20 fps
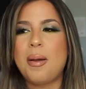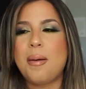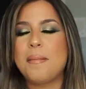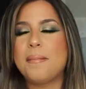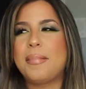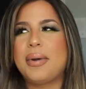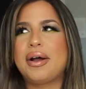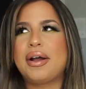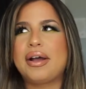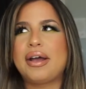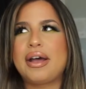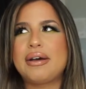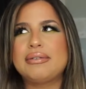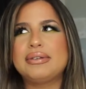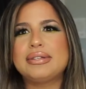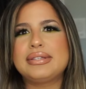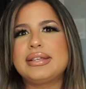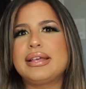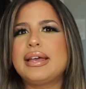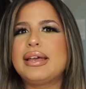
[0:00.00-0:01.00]
but I
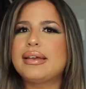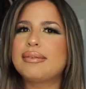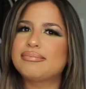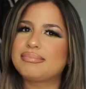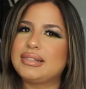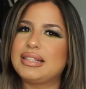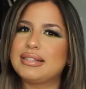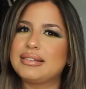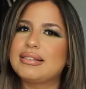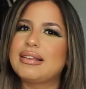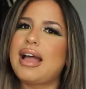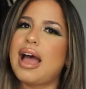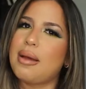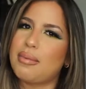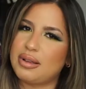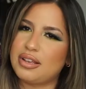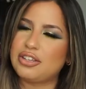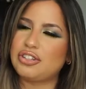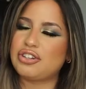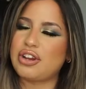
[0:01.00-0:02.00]
was like I'm
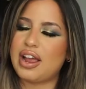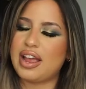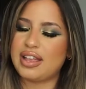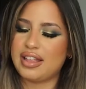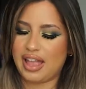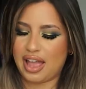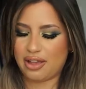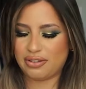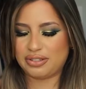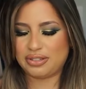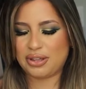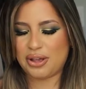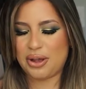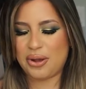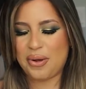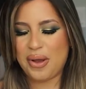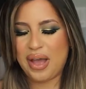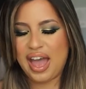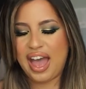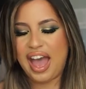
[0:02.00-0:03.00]
gonna try it now
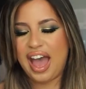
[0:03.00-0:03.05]
so